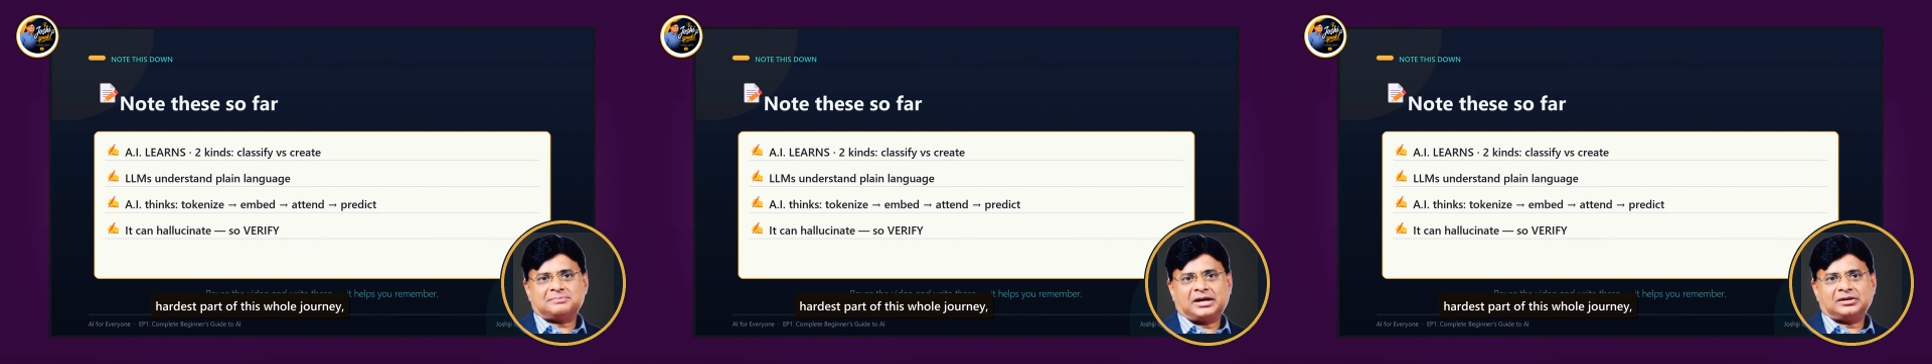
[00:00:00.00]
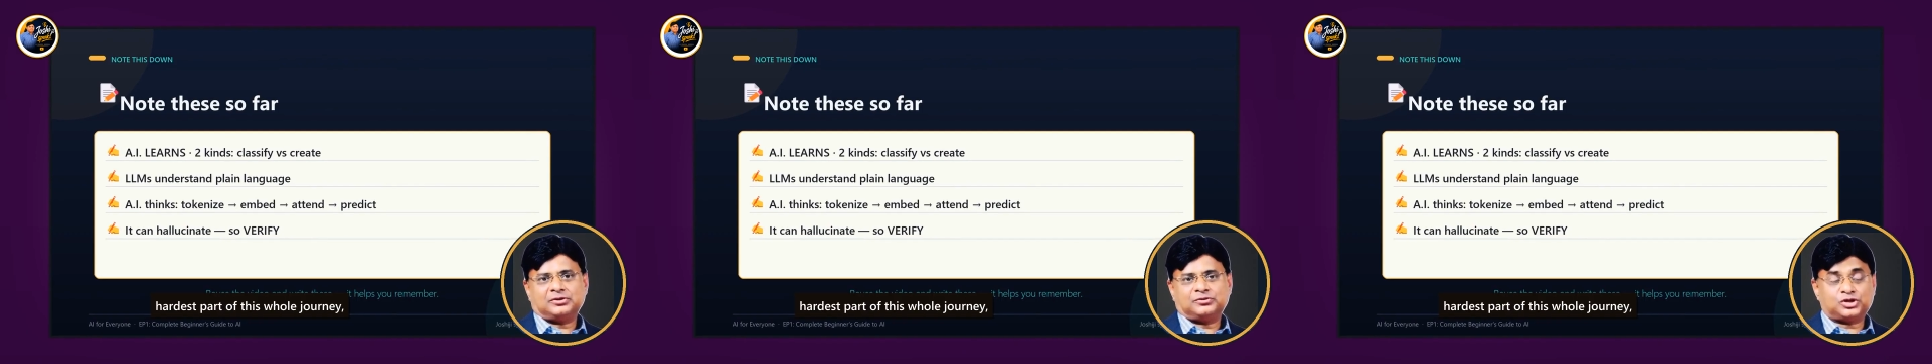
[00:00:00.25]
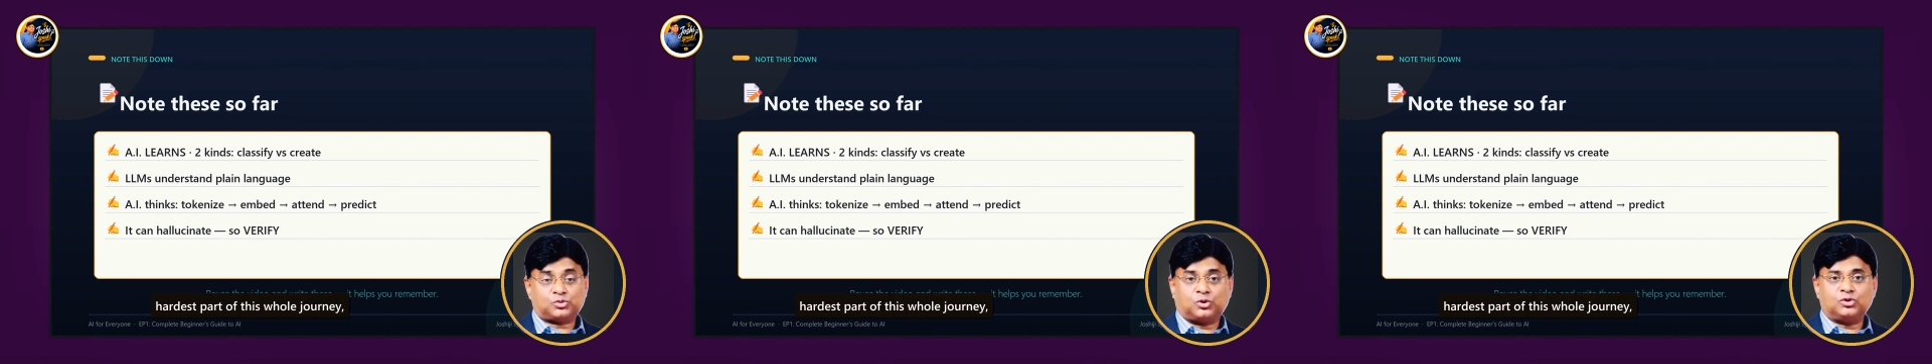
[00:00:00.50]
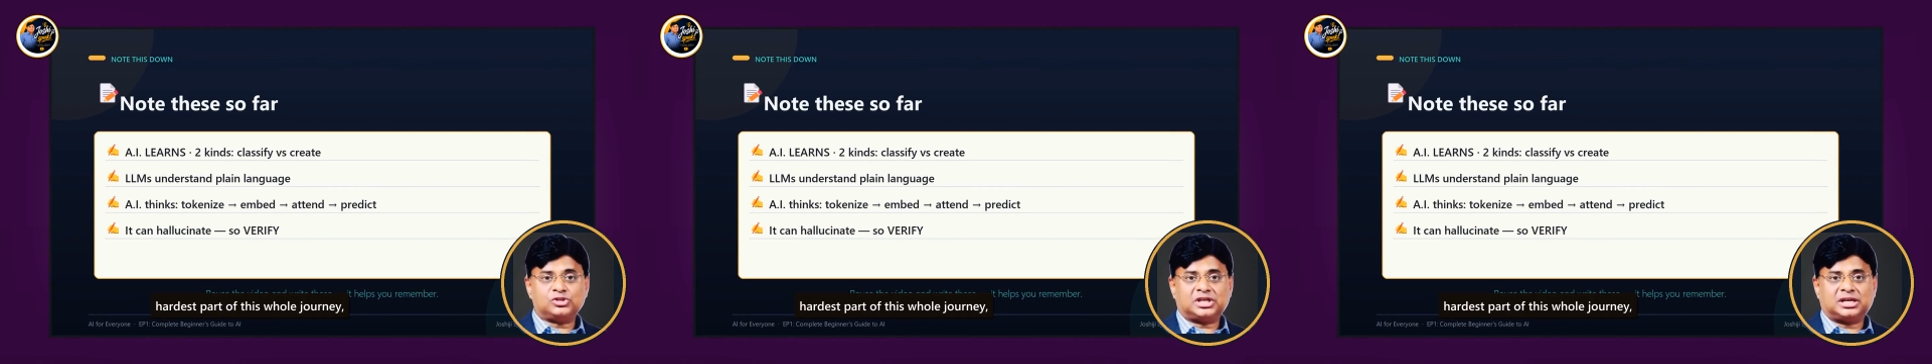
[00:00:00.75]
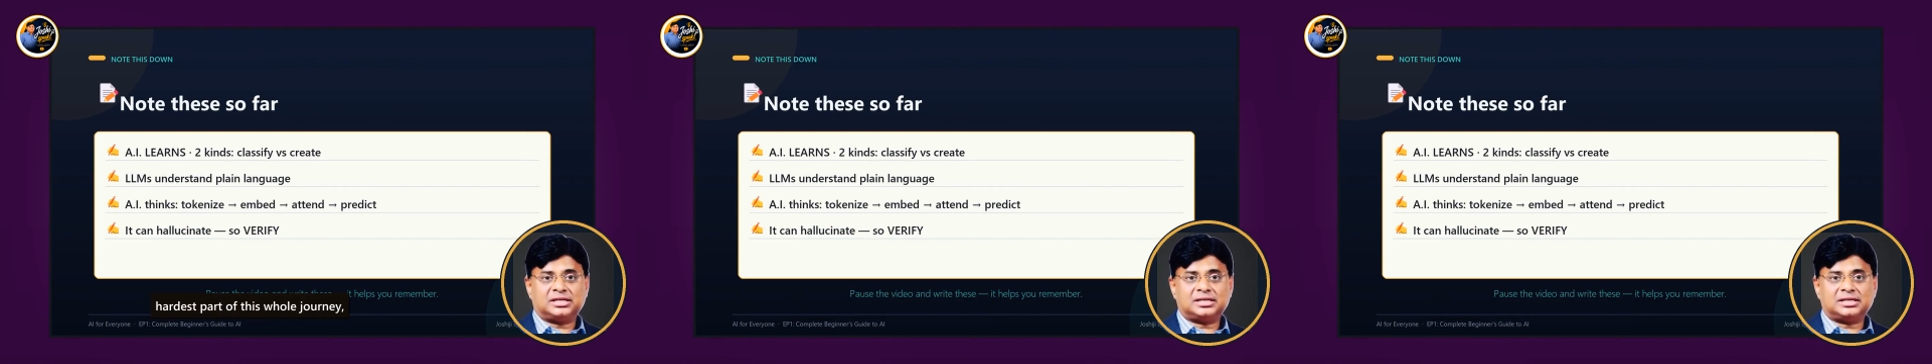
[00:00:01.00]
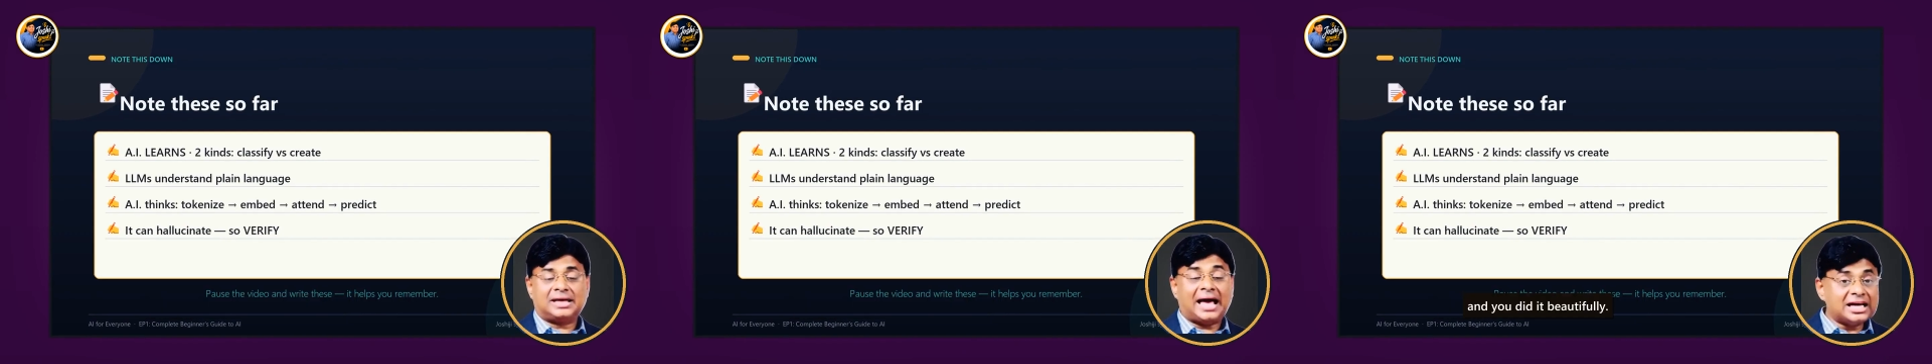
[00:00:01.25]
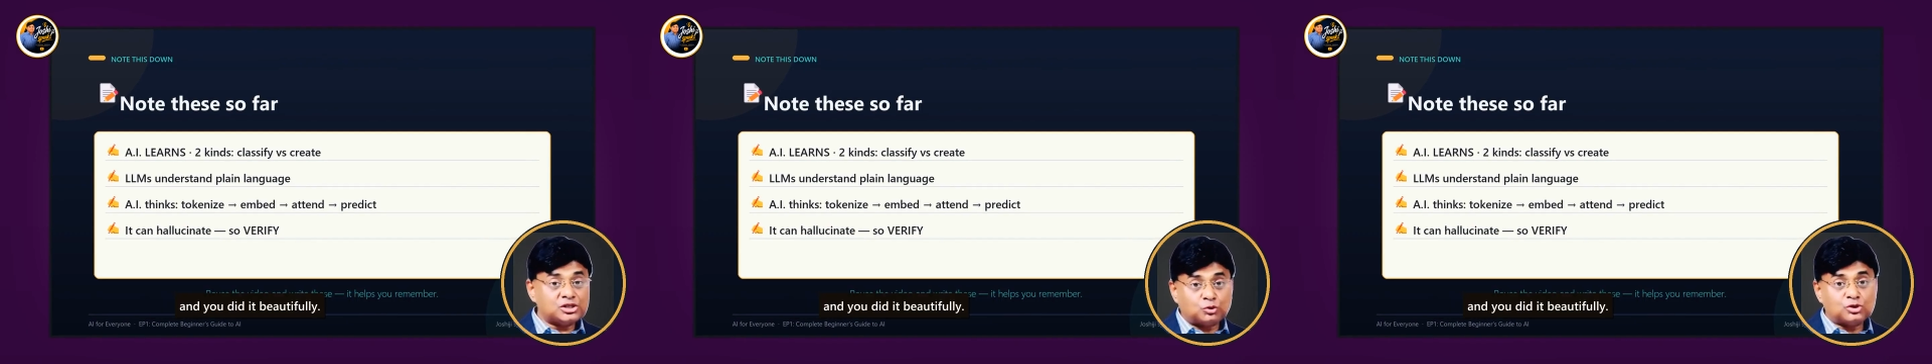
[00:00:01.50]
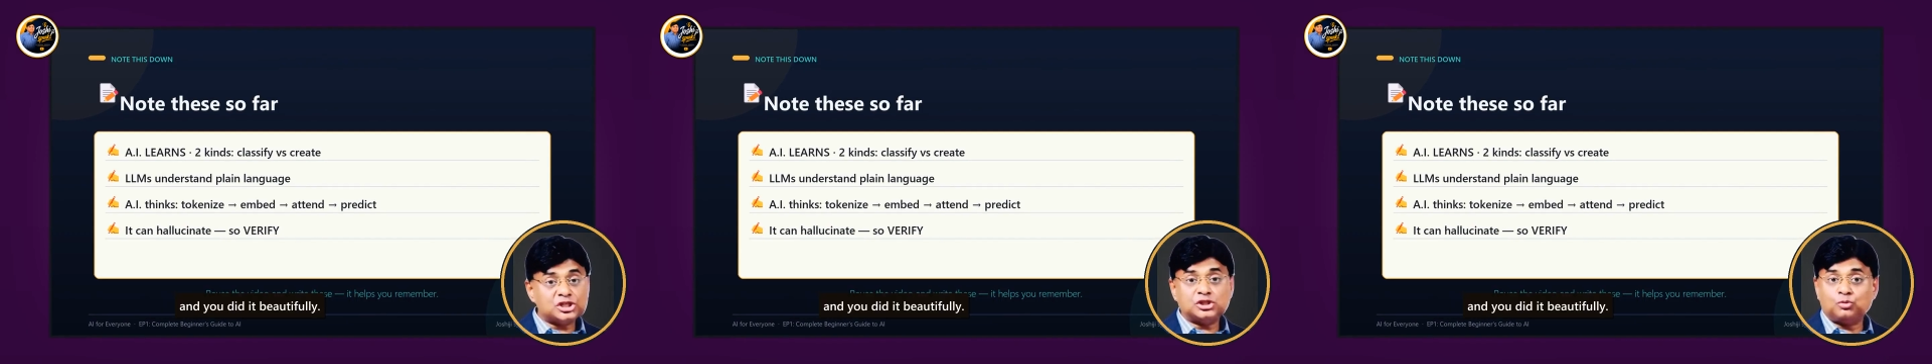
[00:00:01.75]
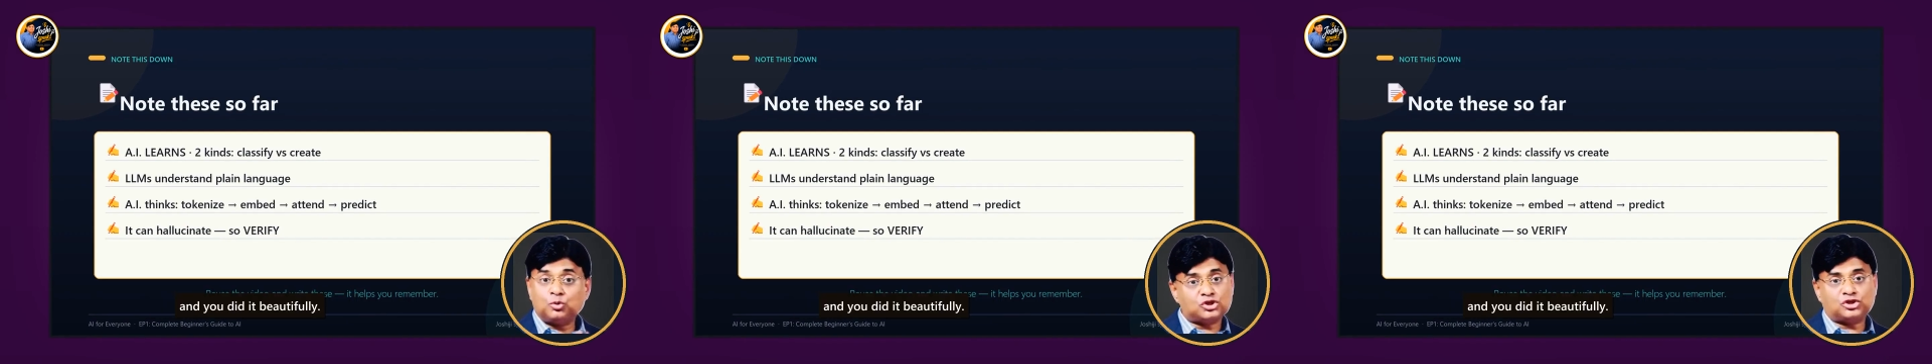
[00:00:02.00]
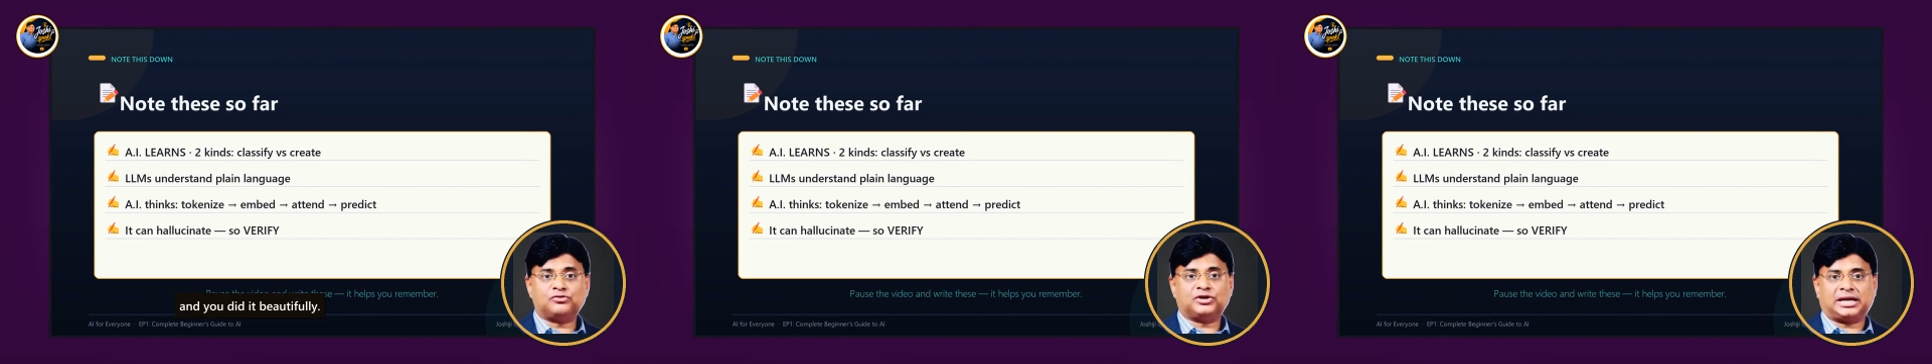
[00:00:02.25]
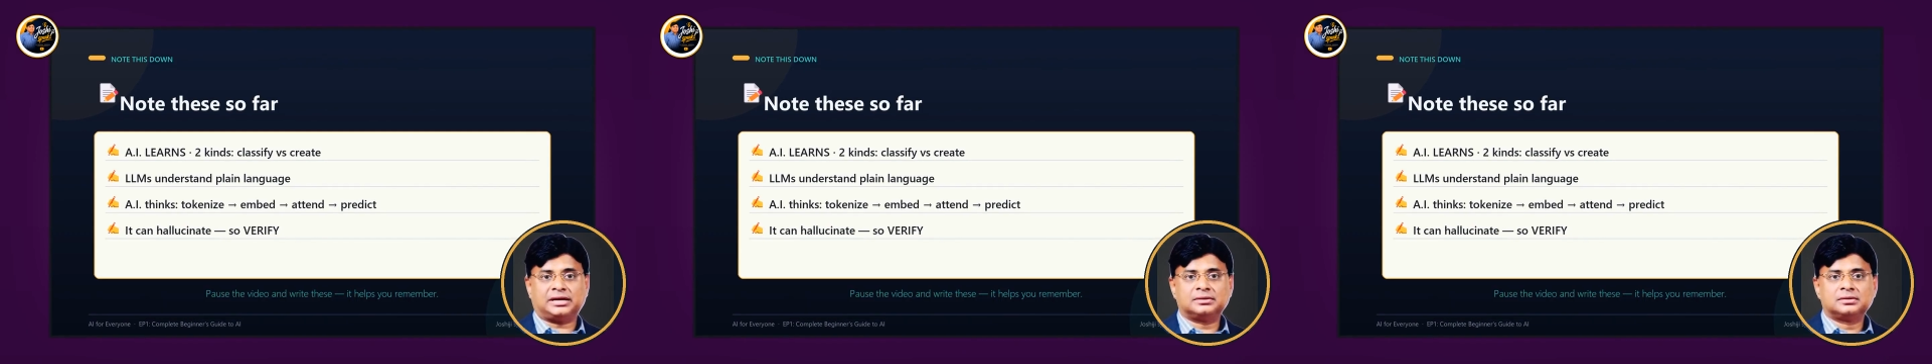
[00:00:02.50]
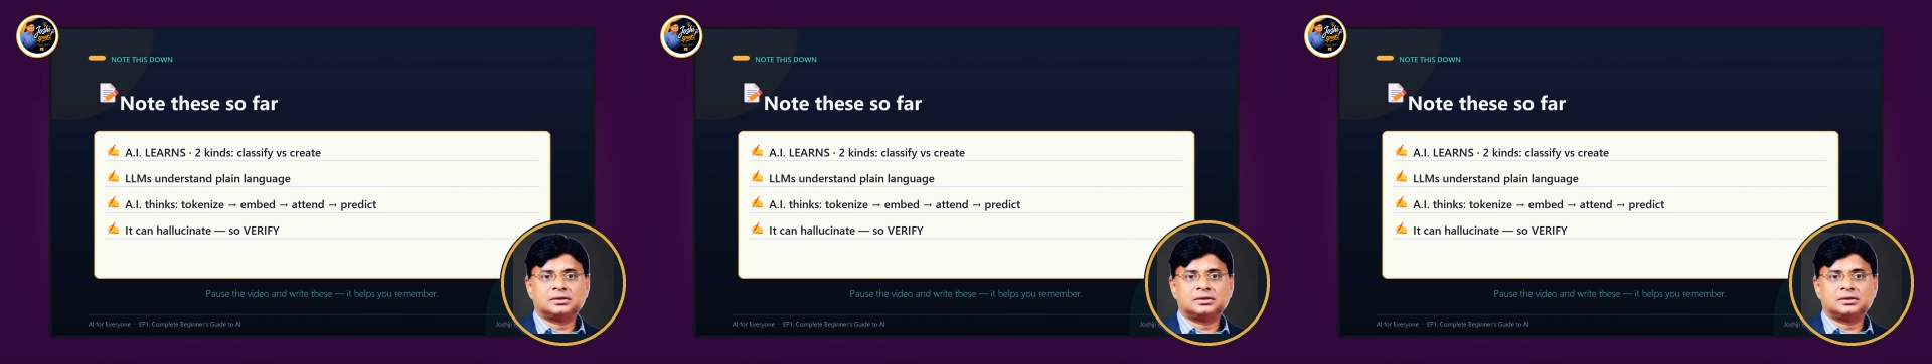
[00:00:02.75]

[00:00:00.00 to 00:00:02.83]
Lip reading: part of this whole journey, and you did it beautifully.